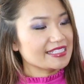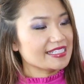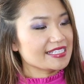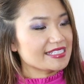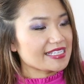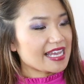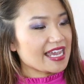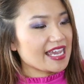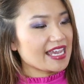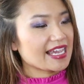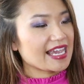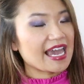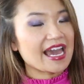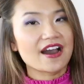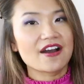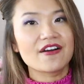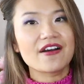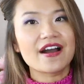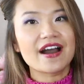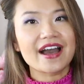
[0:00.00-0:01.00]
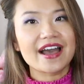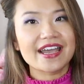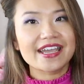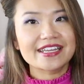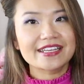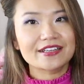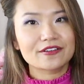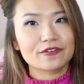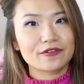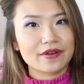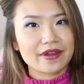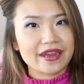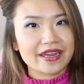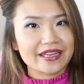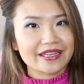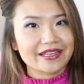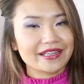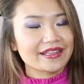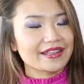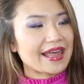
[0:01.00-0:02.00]
is a cowhide
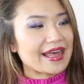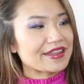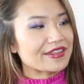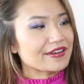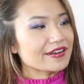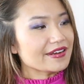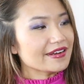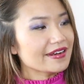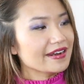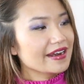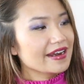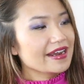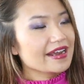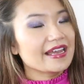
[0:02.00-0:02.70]
green leather.